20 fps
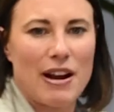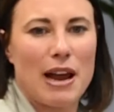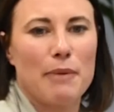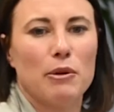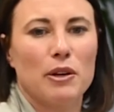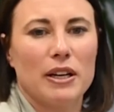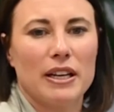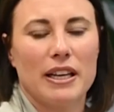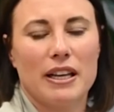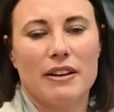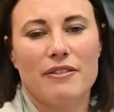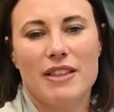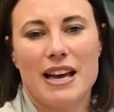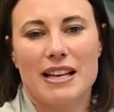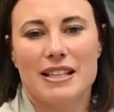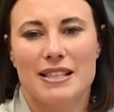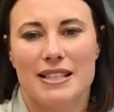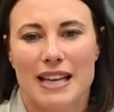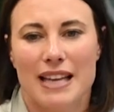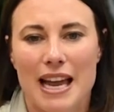able to give
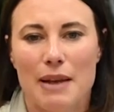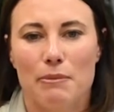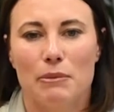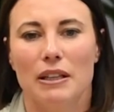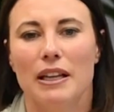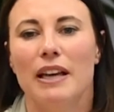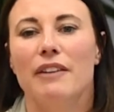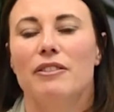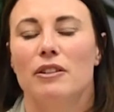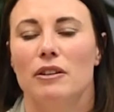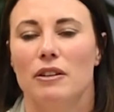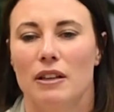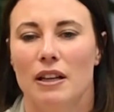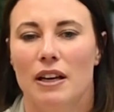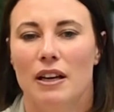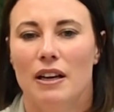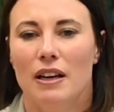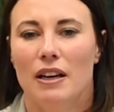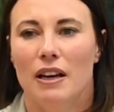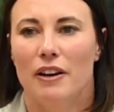that same level
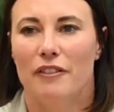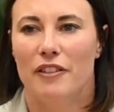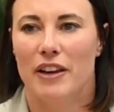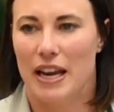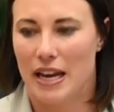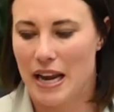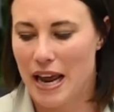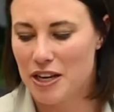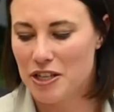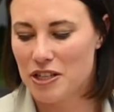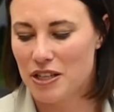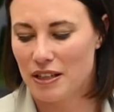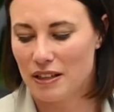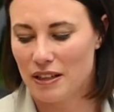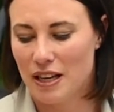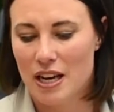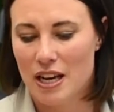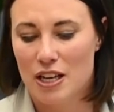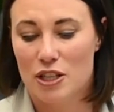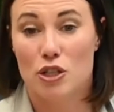of
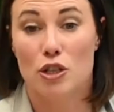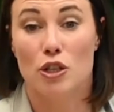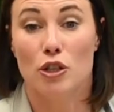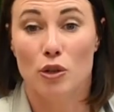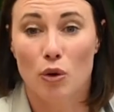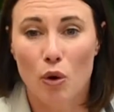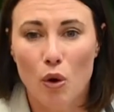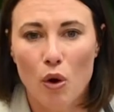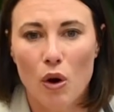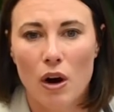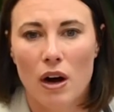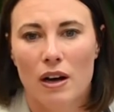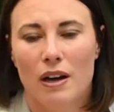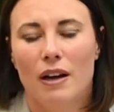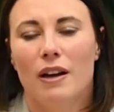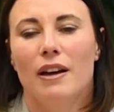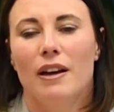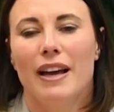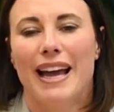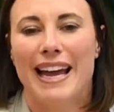connection to your
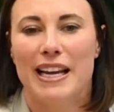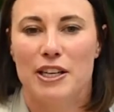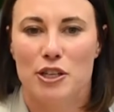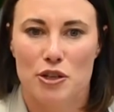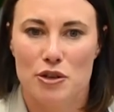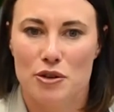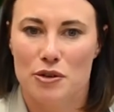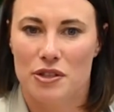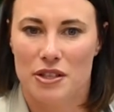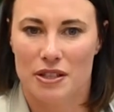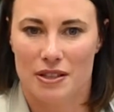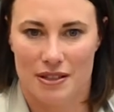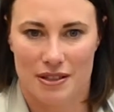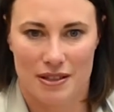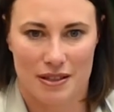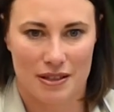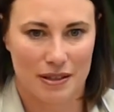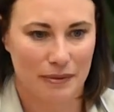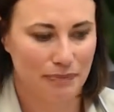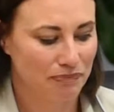end
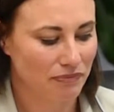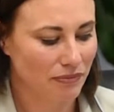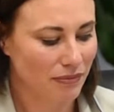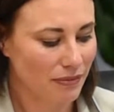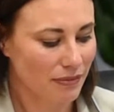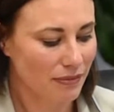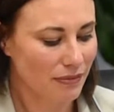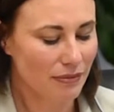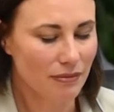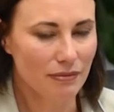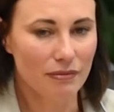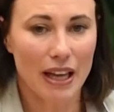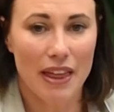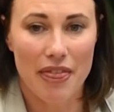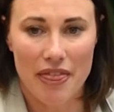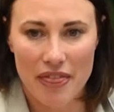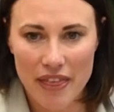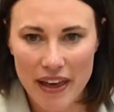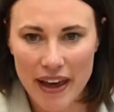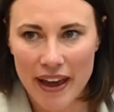users,
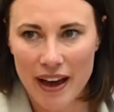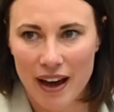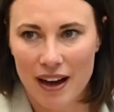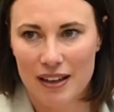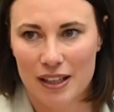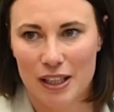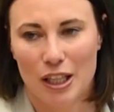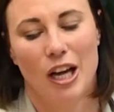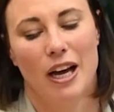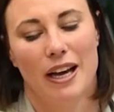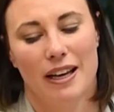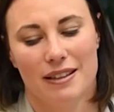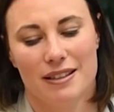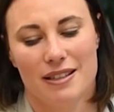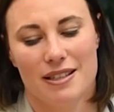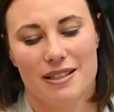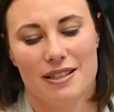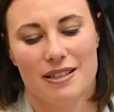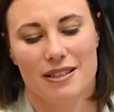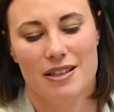their
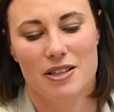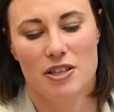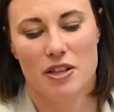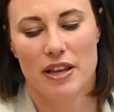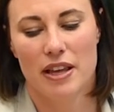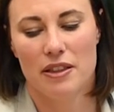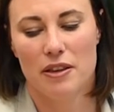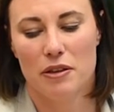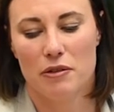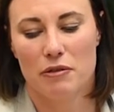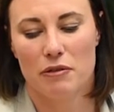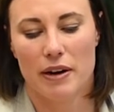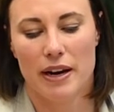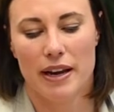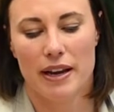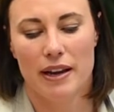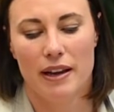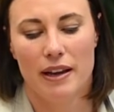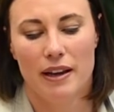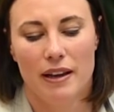clients. So they're the
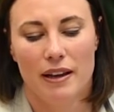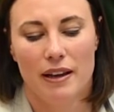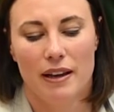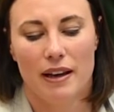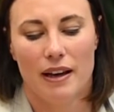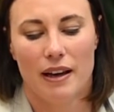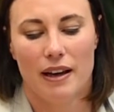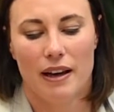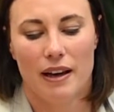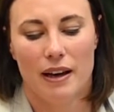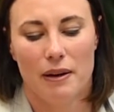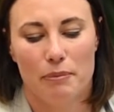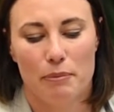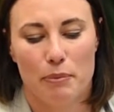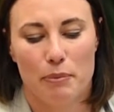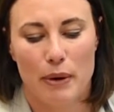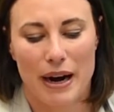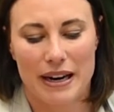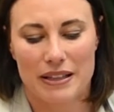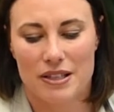three
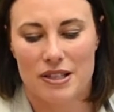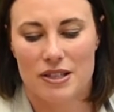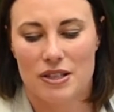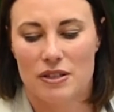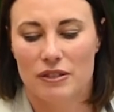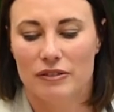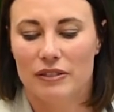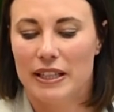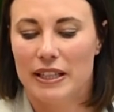practices of